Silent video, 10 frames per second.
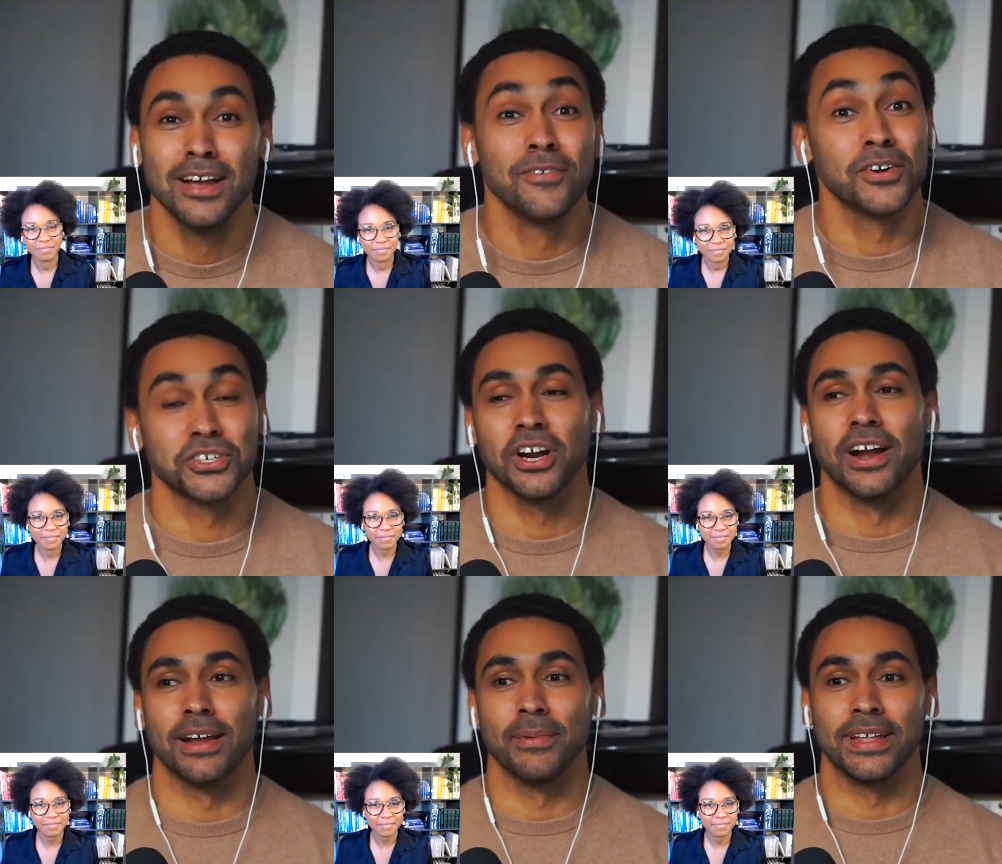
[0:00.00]
Speaker 1: For sure, and I
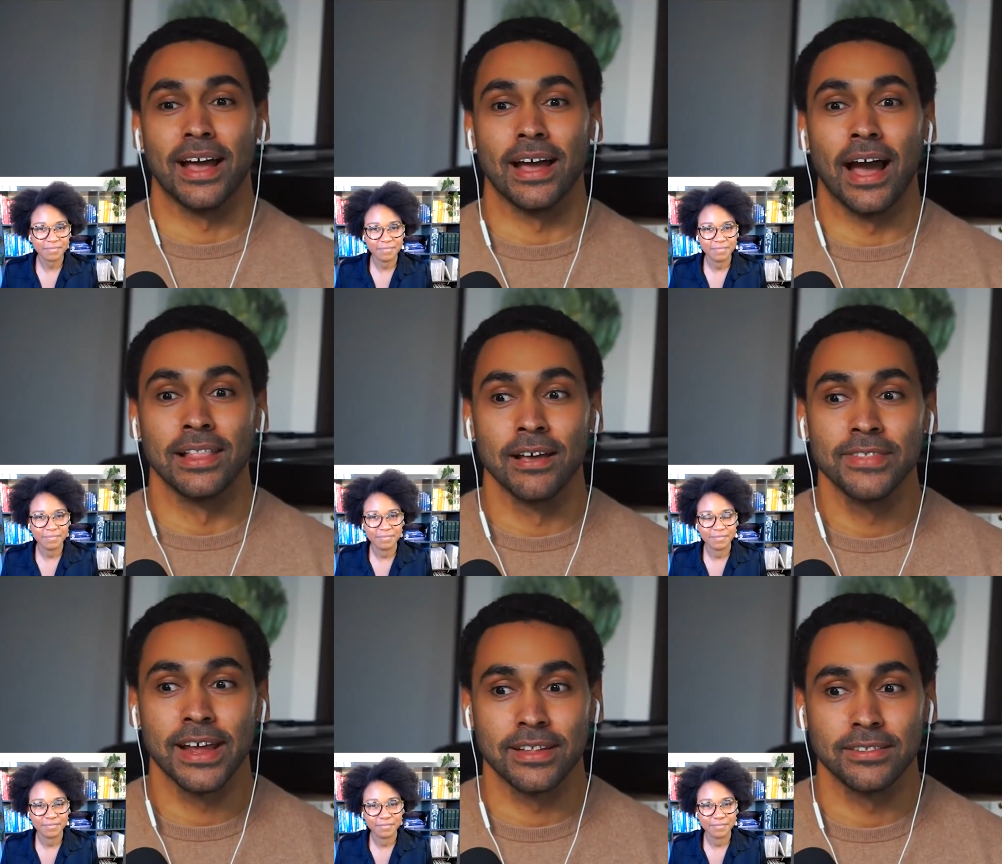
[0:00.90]
mean, I, I love that
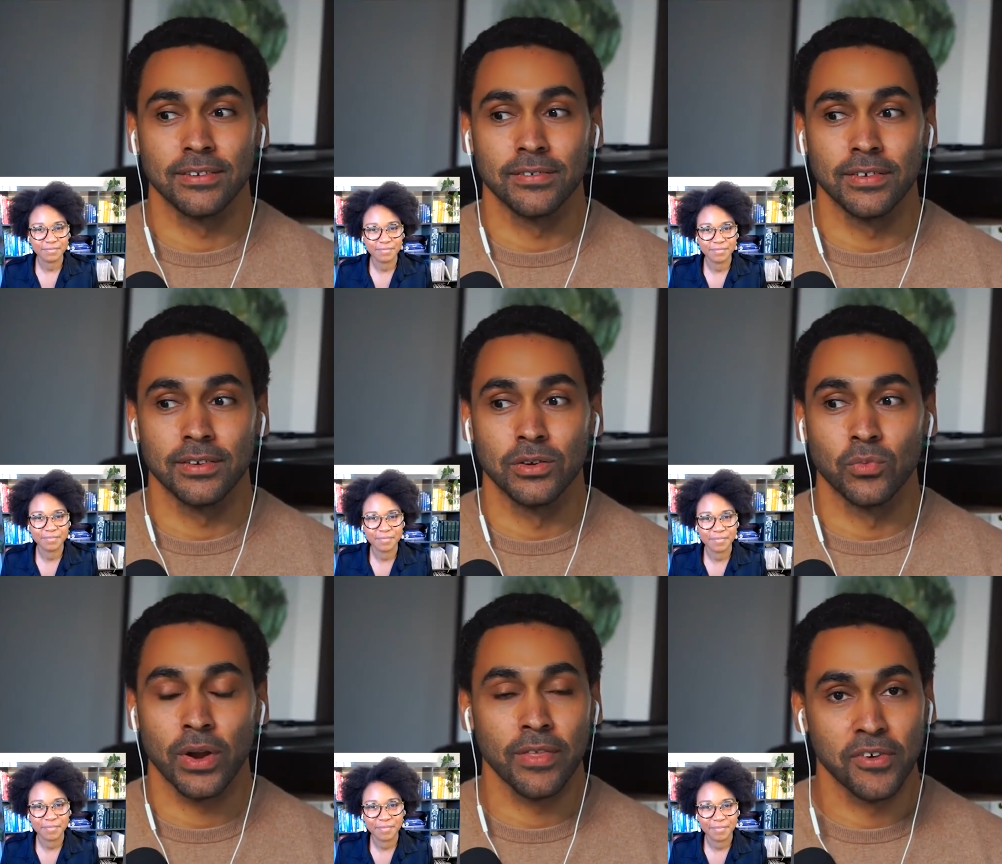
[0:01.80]
it. Uh, one
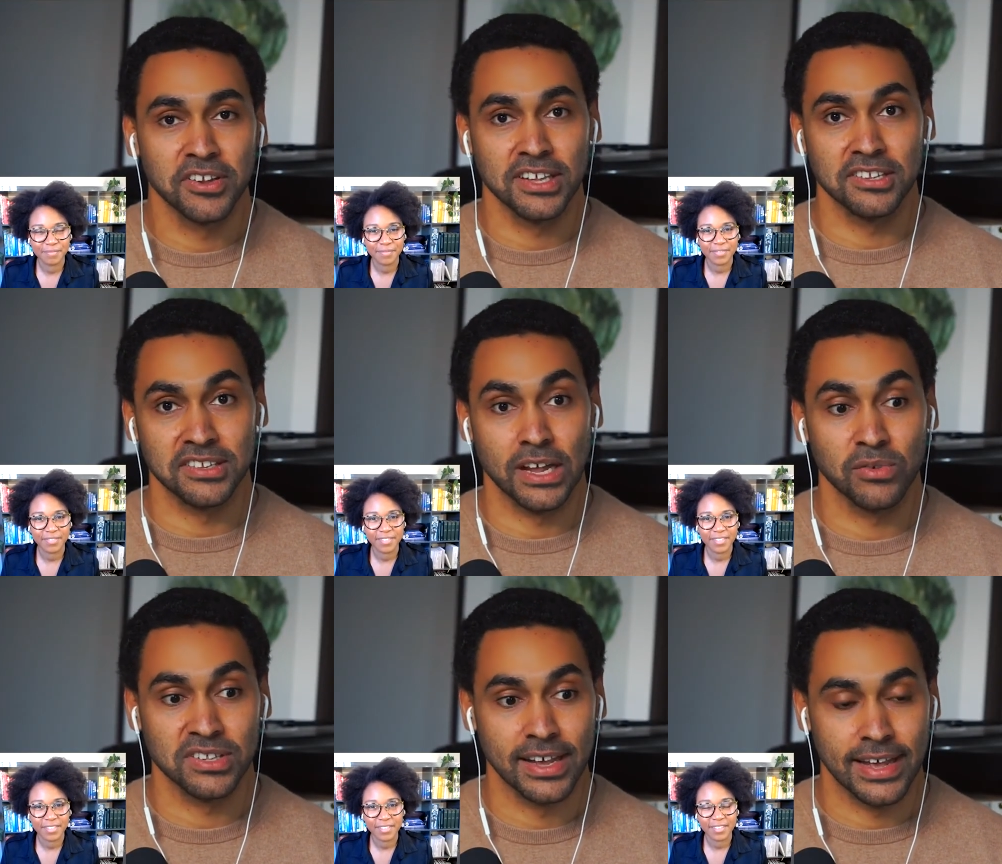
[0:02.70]
of the first things you said was
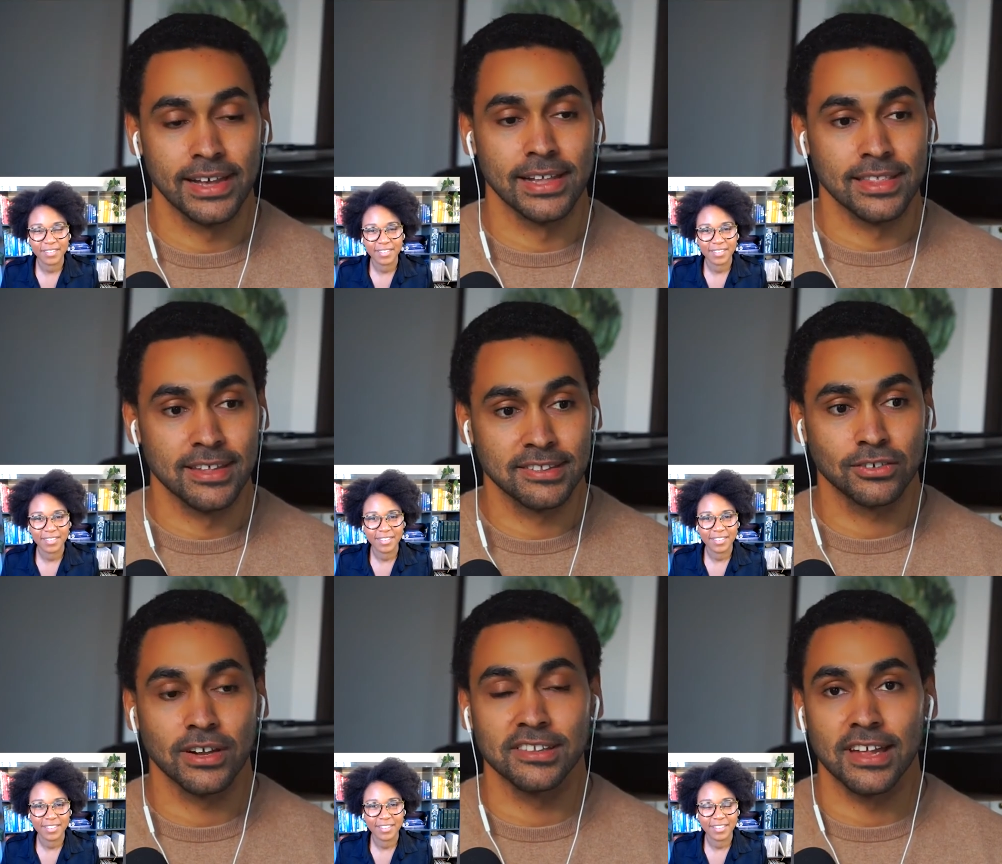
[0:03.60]
like, "Hey, like this
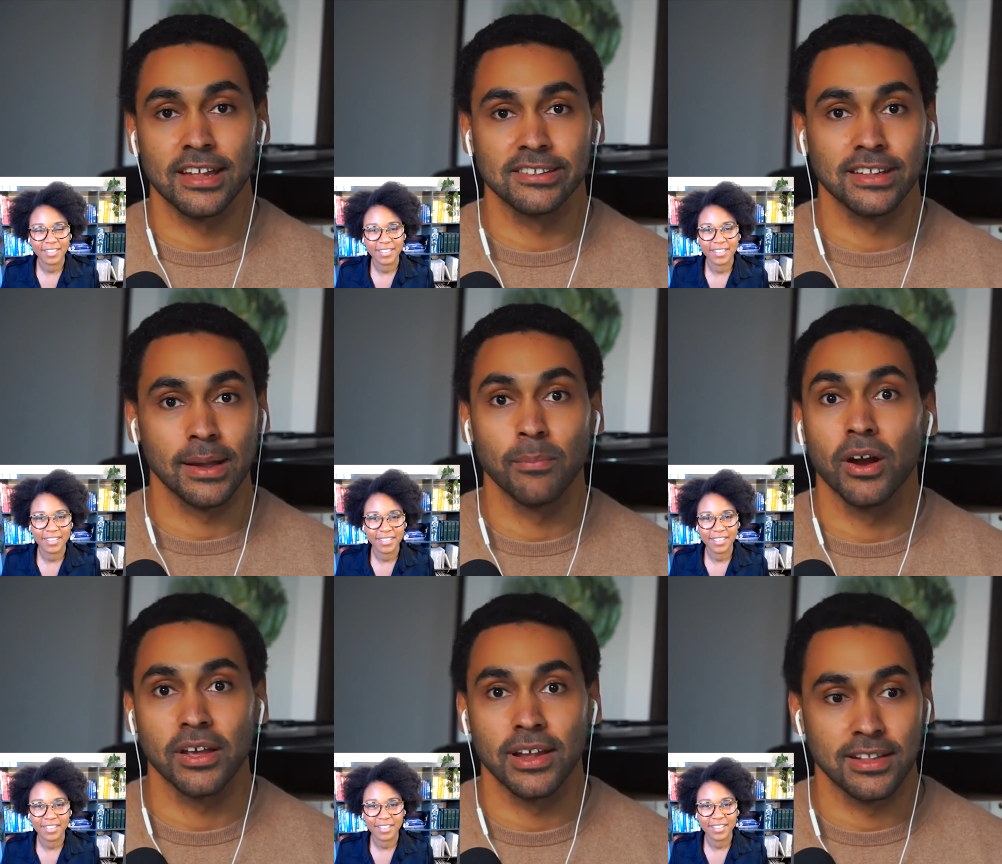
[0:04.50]
transcends like
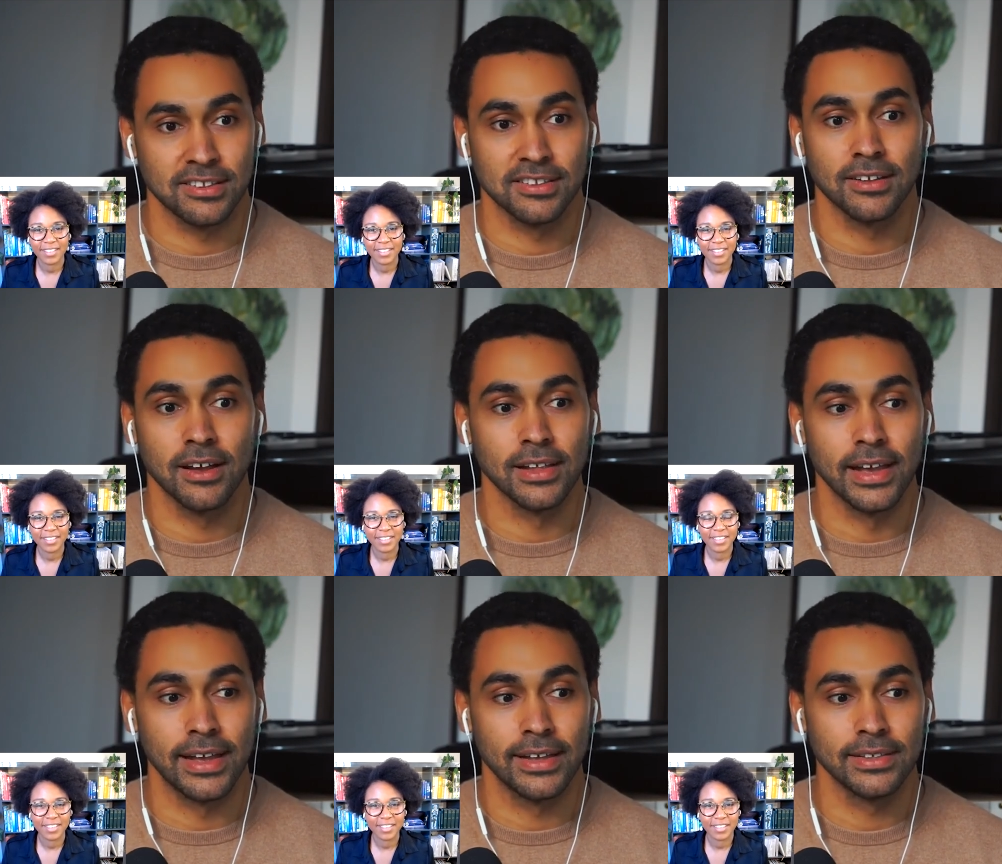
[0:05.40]
marketing. This is not
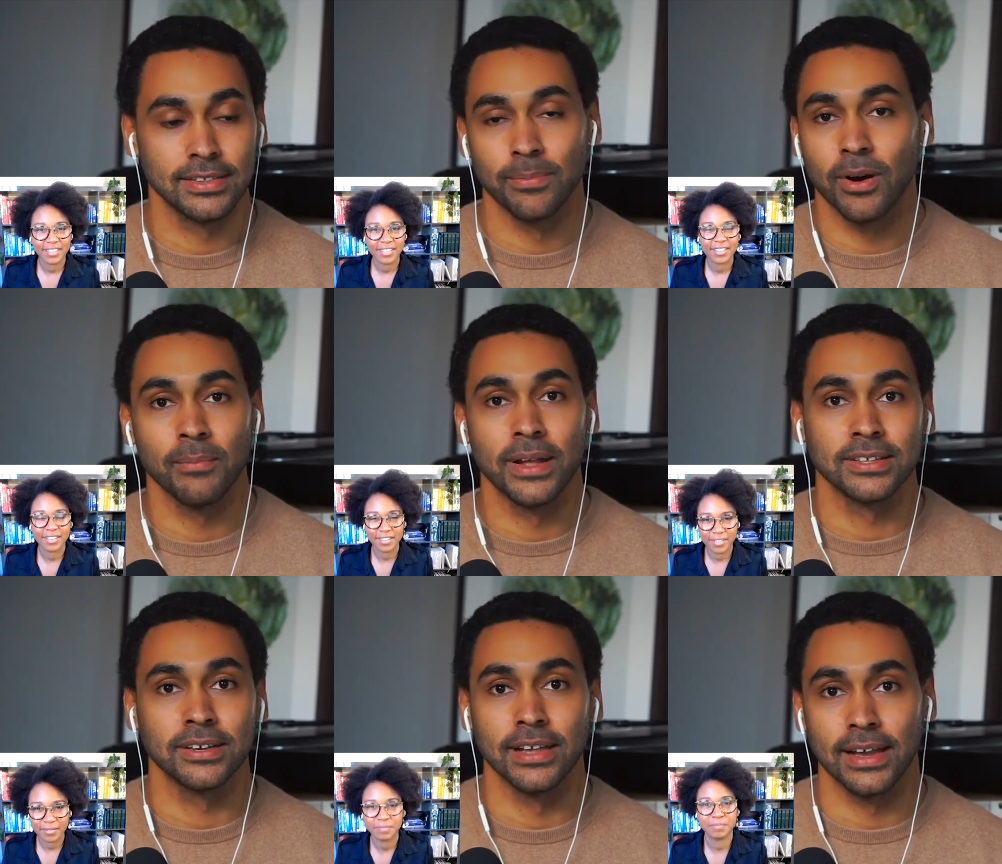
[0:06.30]
like departmental
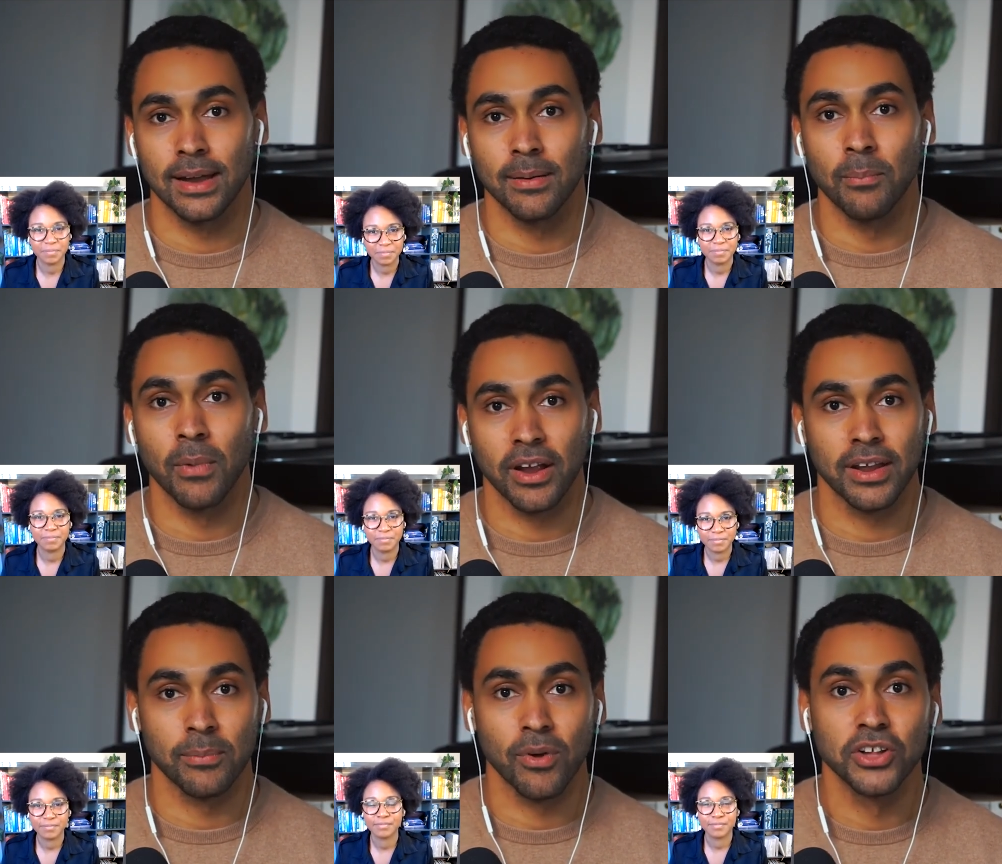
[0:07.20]
like marketing
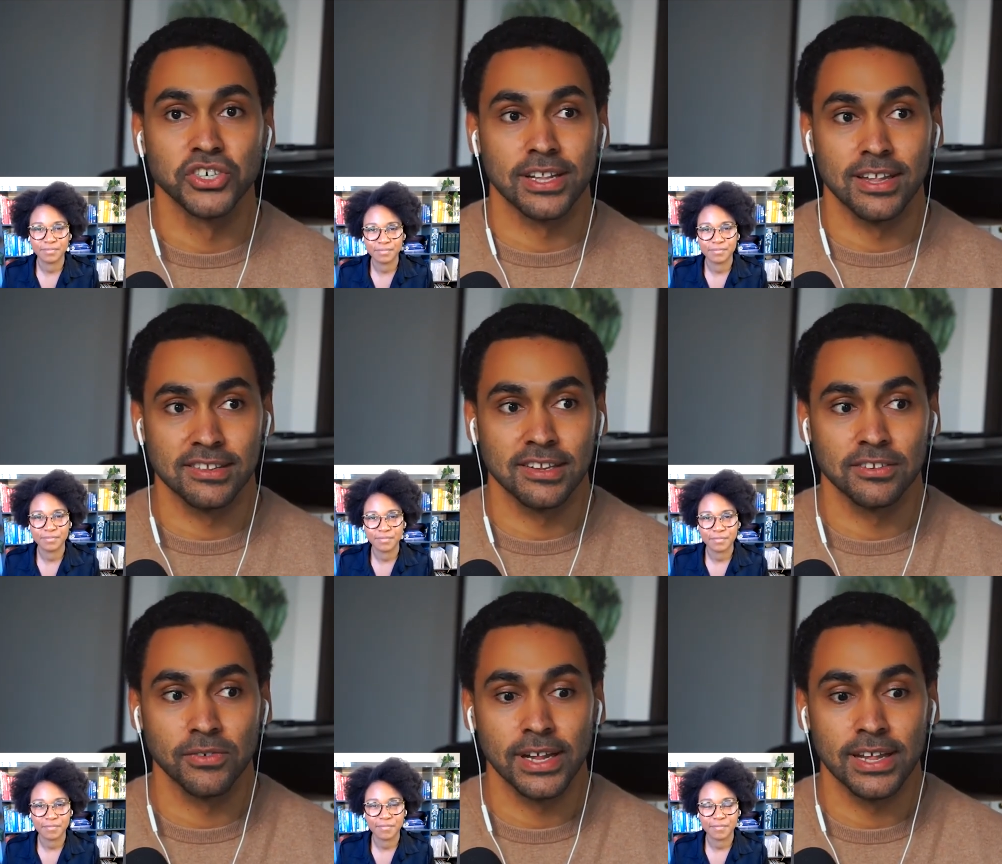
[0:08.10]
project. This is
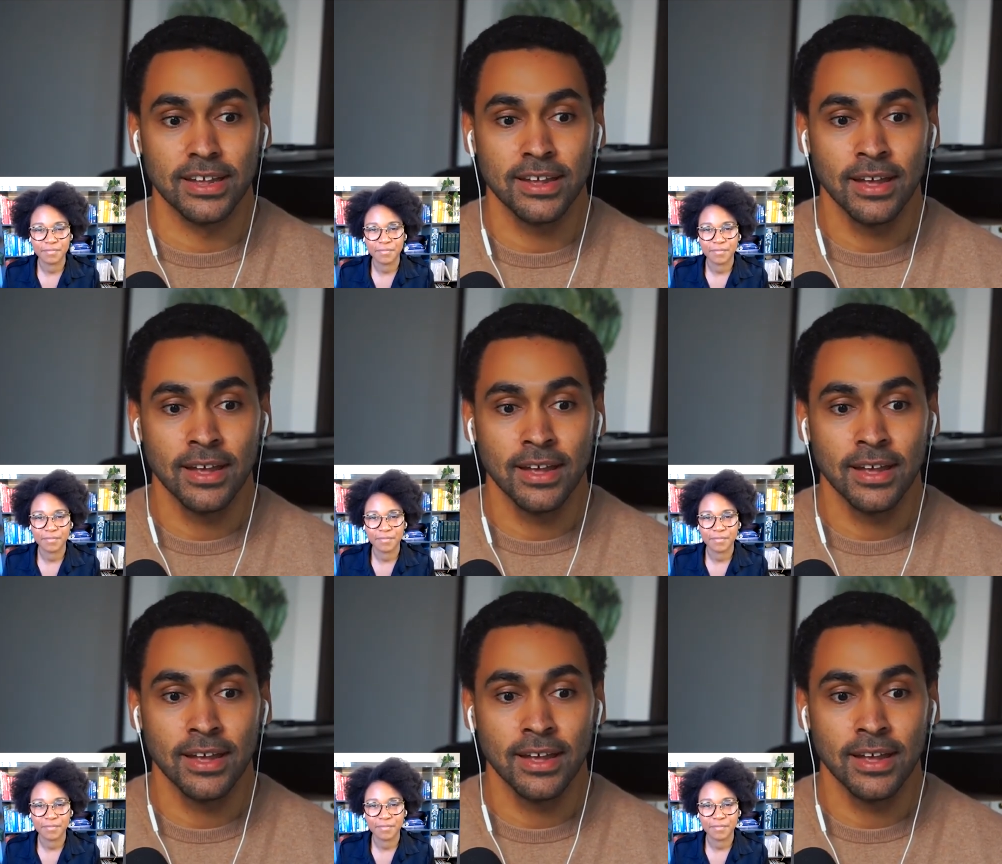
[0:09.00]
really